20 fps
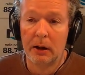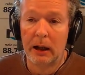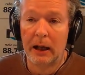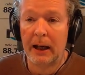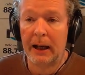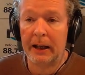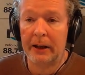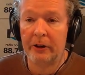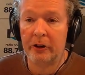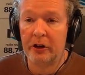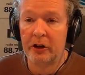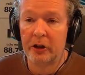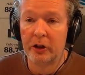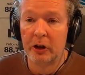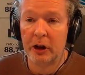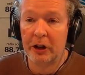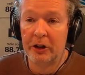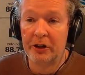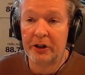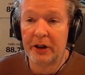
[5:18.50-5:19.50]
and
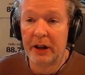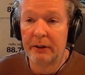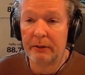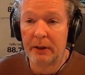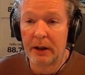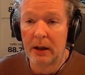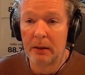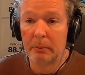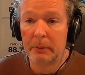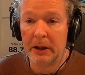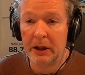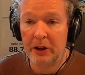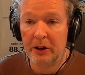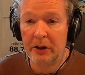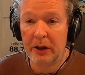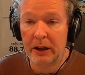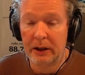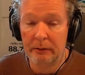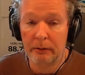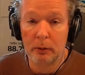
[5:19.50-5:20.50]
has given up
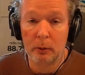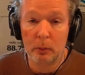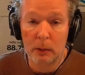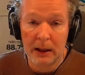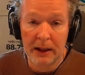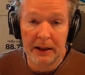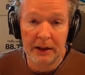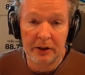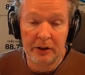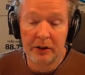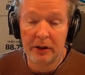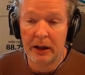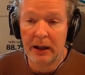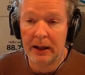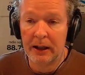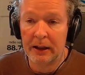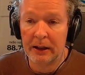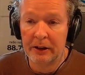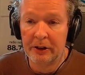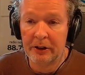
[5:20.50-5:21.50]
his evil ways.
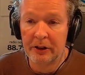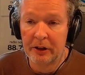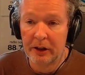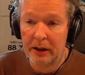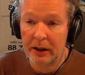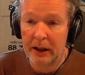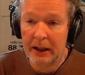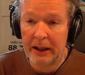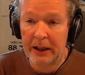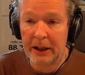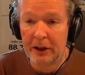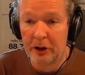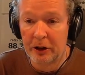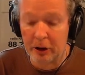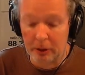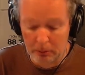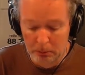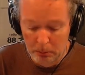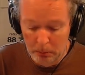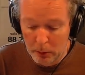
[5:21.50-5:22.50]
And he
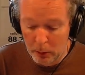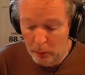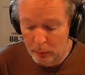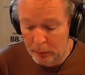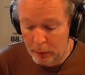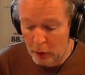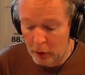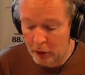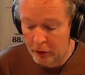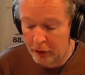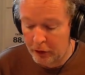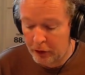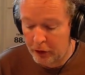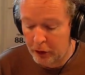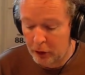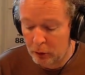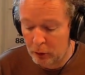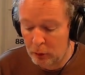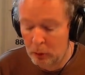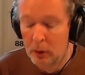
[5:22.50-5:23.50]
has moved on
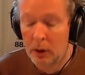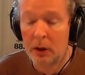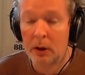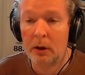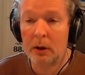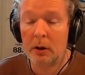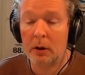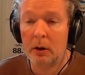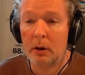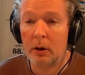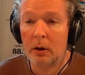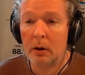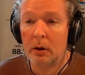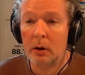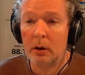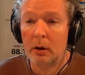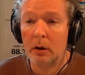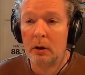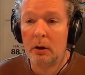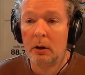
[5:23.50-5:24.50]
to
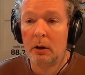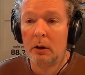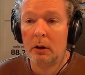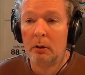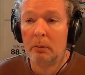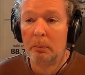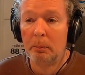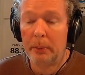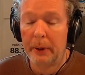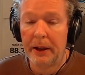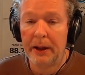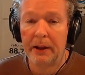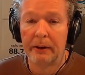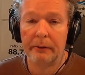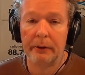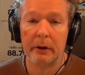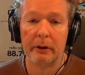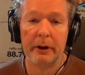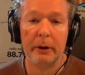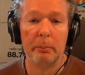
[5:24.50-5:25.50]
being a
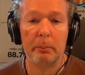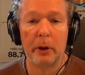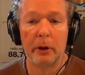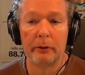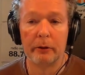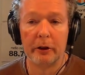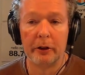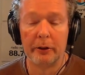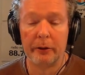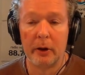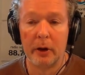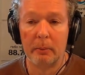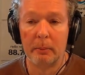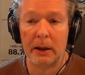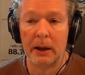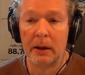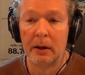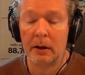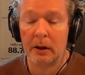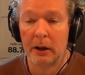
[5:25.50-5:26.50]
very impoverished
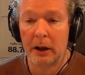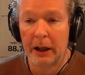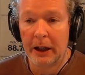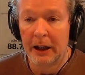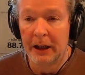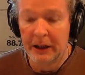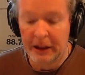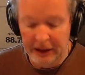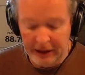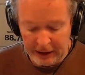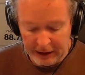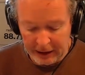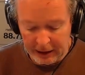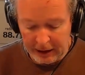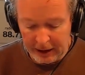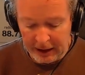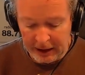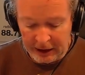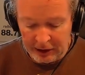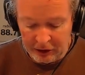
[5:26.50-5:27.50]
farmer. He
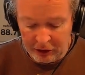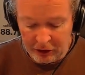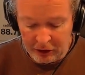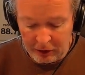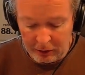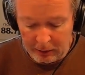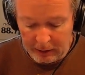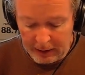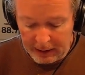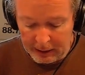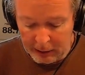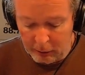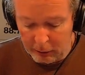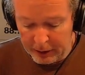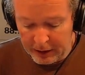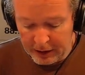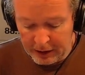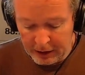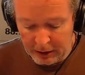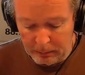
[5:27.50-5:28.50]
is then
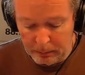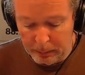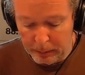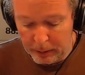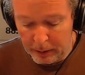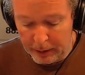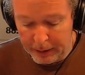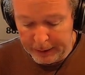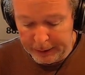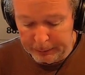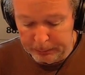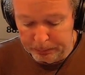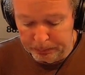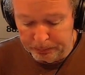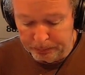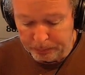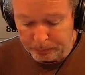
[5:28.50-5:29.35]
greeted by